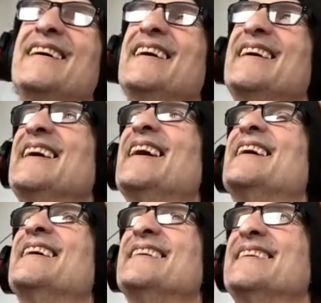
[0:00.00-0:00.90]

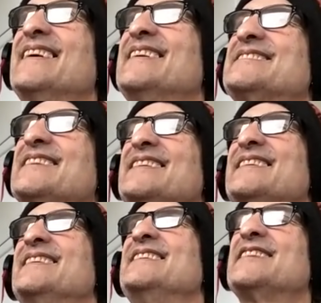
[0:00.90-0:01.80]
Yeah. He said
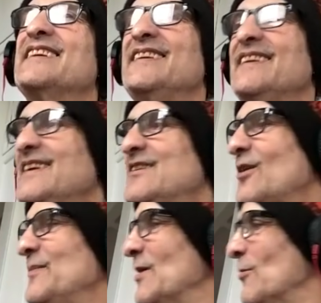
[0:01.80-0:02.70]
he called me a